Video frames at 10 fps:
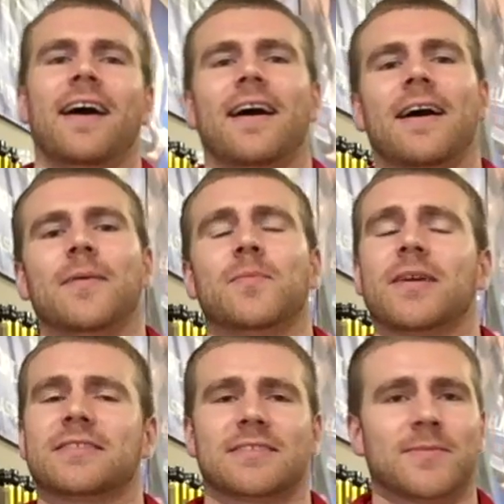
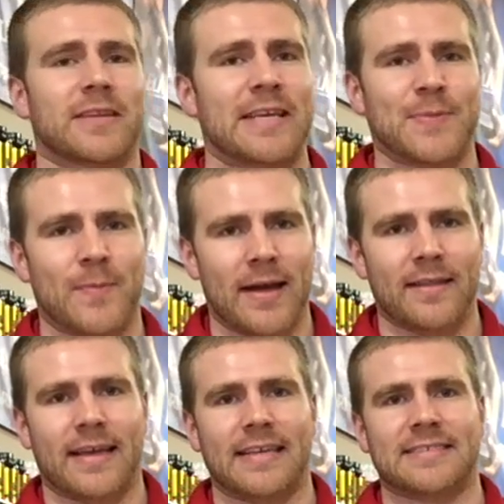But just something to keep in
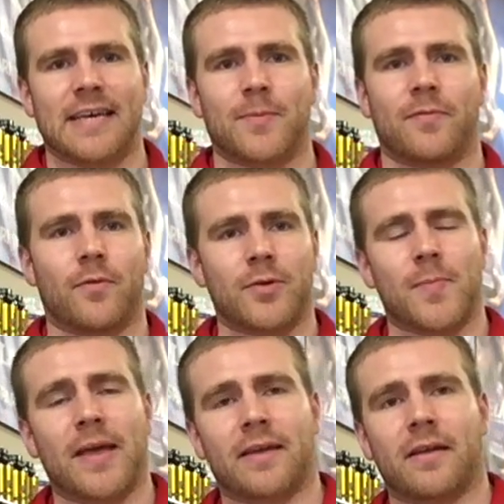mind, like I said, before you
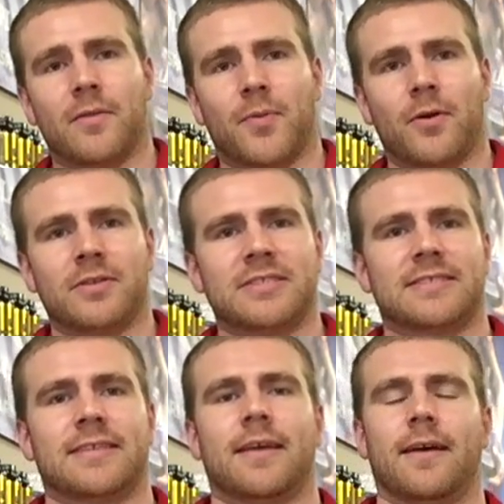make another
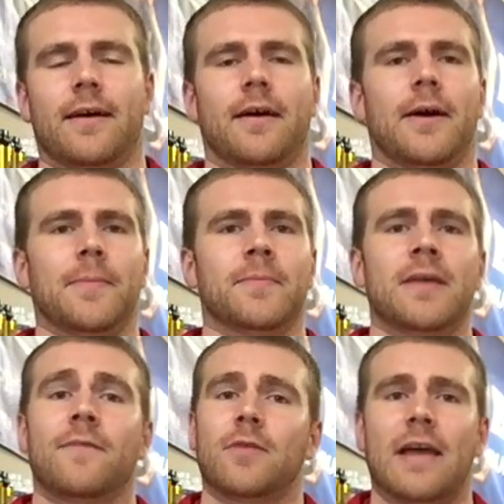purchase.
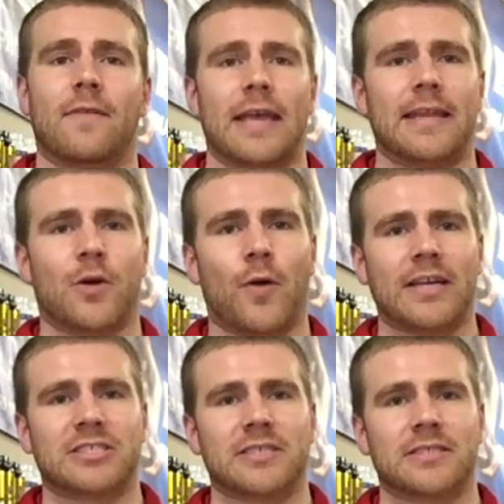If you have any
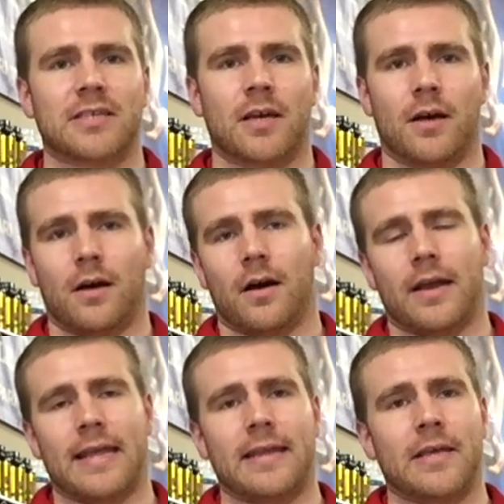questions
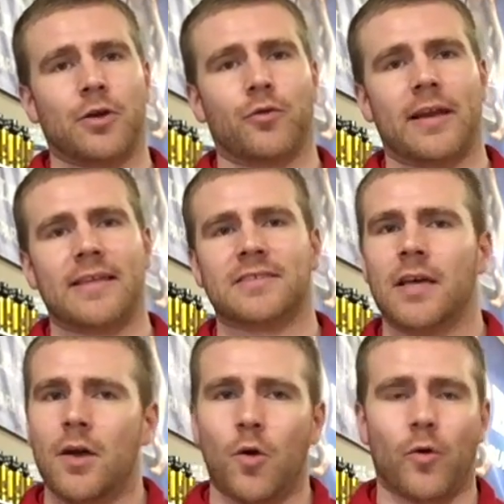on any ingredients
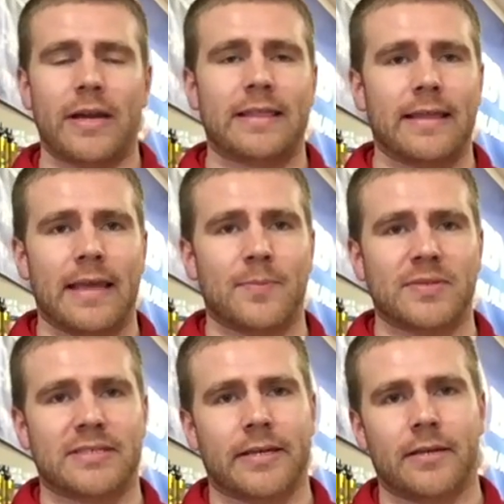or anything in
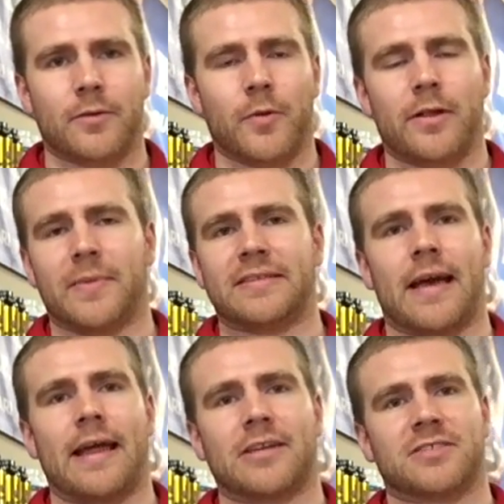particular, whether it be
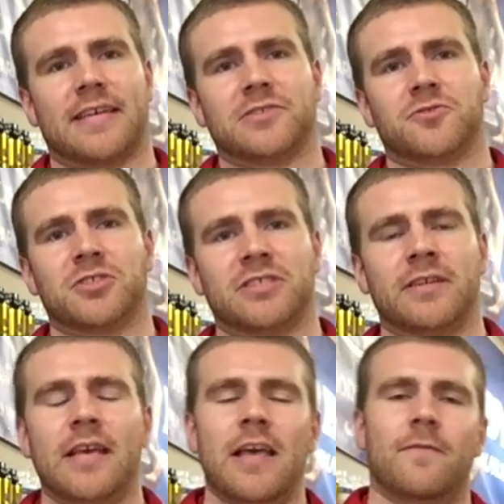diet, exercise, nutrition,
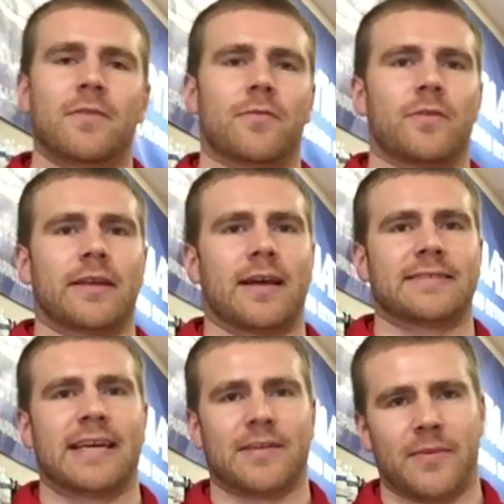feel free to
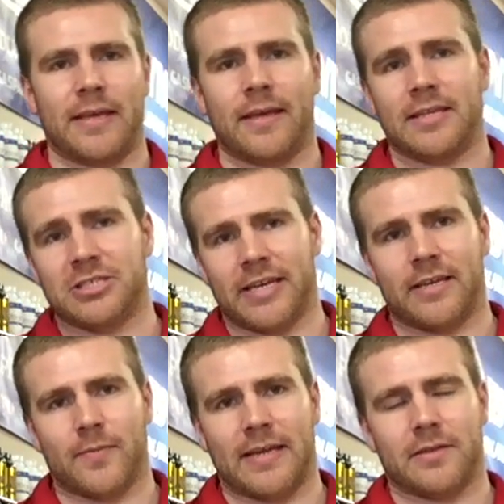contact me,
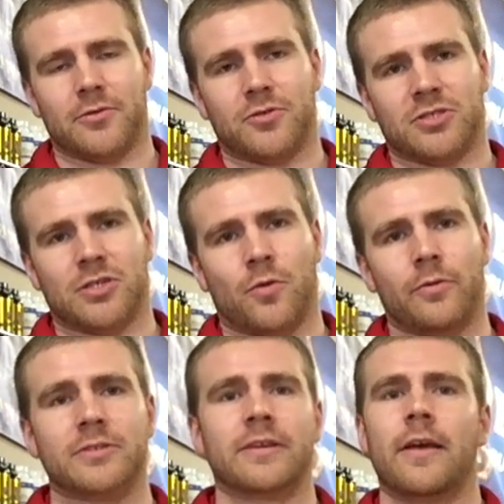Jacob at the Nutrition
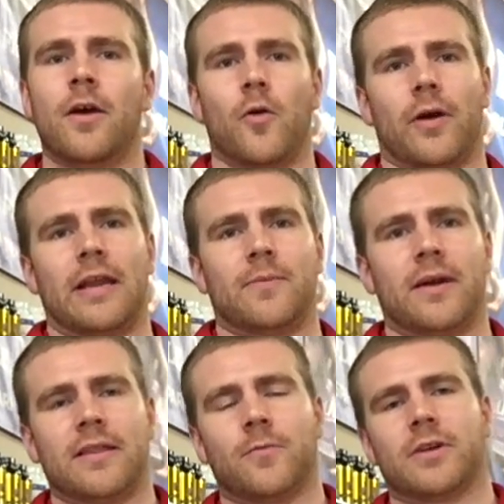Corners, or
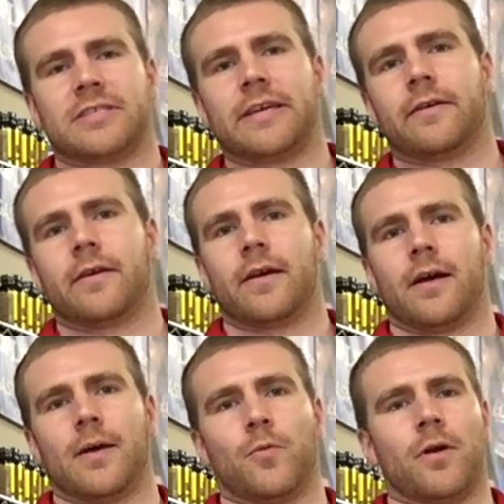anybody that works here.
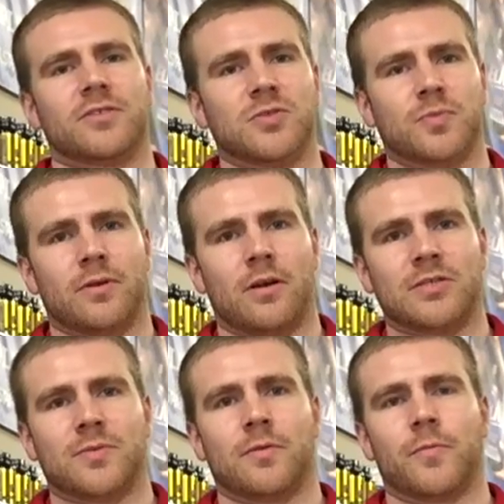We're all super
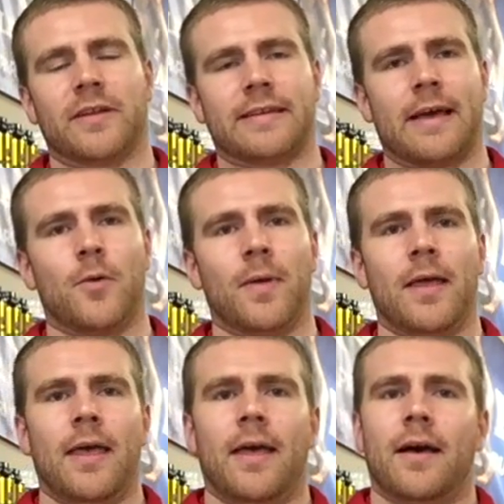knowledgeable and willing to help.
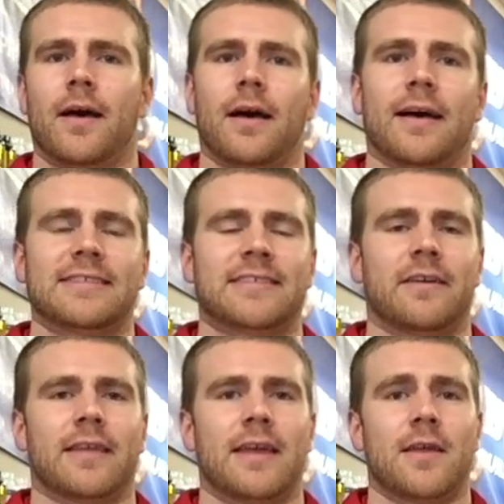
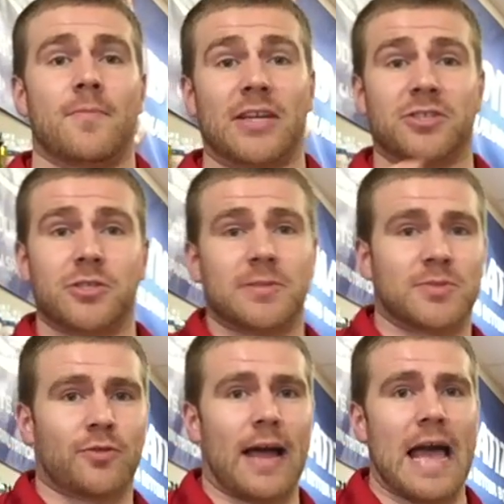Until then, make sure you
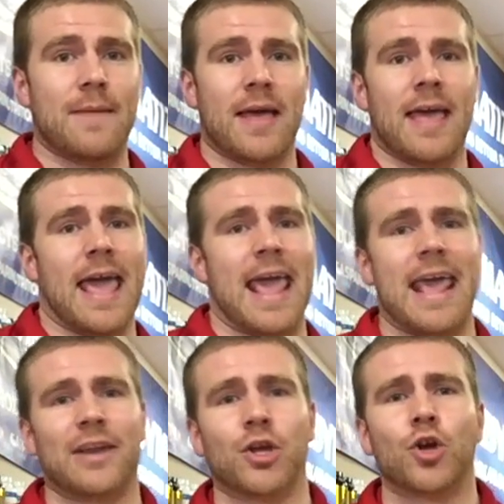subscribe
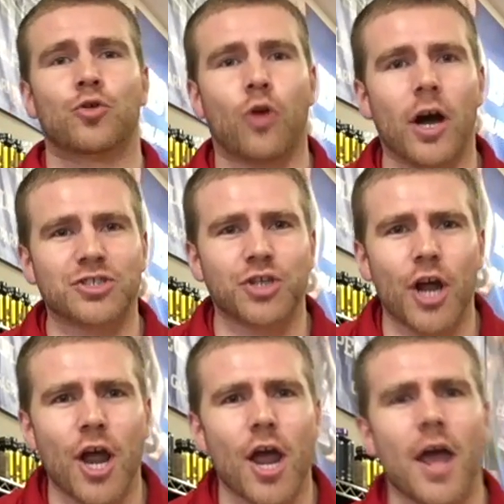and crush
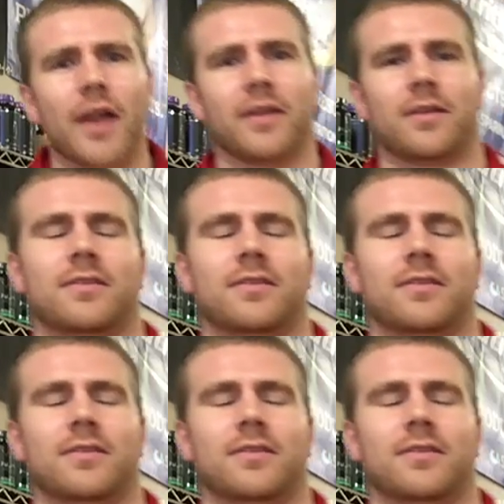it!